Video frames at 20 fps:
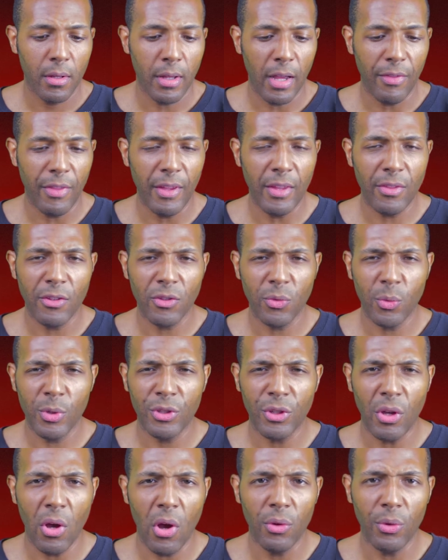I think this
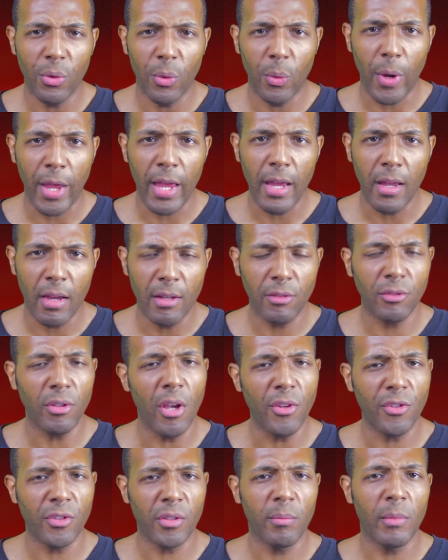one's called Awake. I
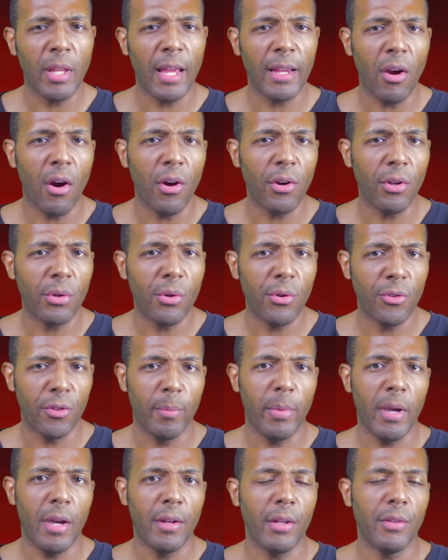saw some like articles
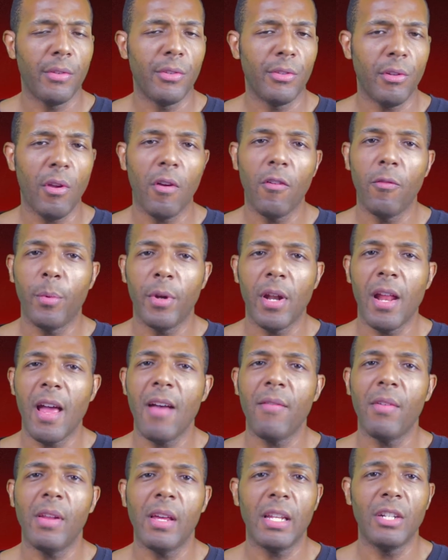about it and stuff, but I
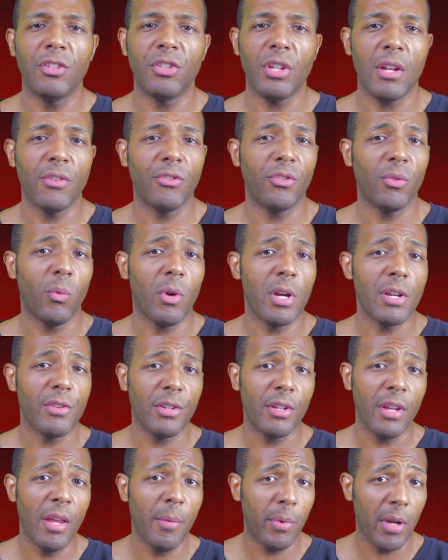haven't had a chance to watch
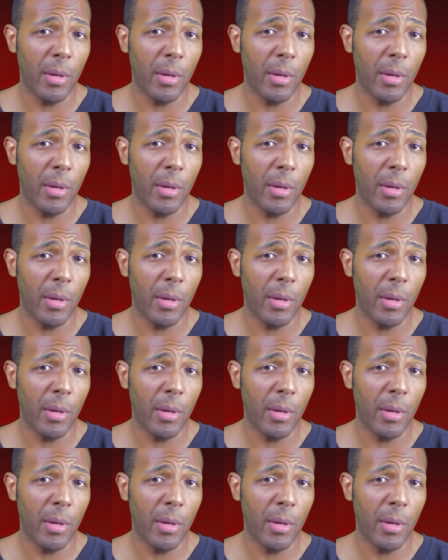it yet.